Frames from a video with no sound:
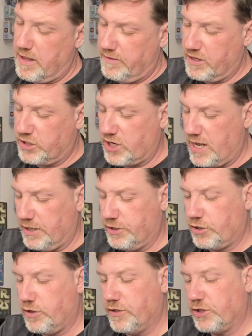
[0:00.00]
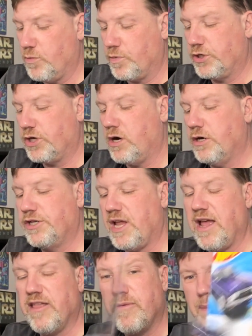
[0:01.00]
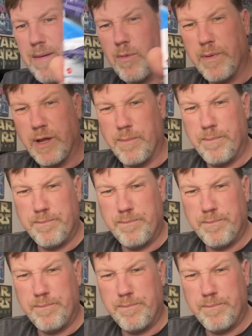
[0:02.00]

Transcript: the Challenger, the Supercharged, and the Batmobile.